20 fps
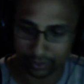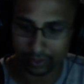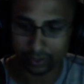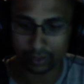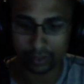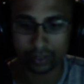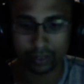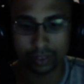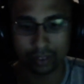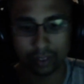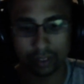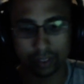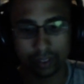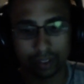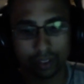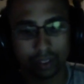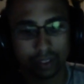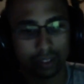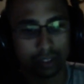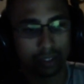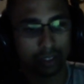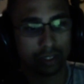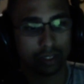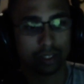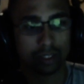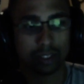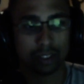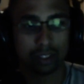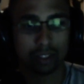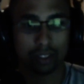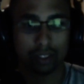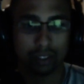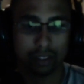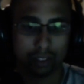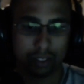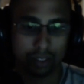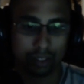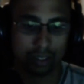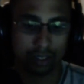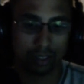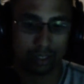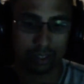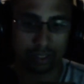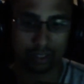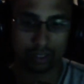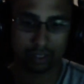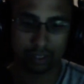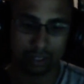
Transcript: Nothing is said.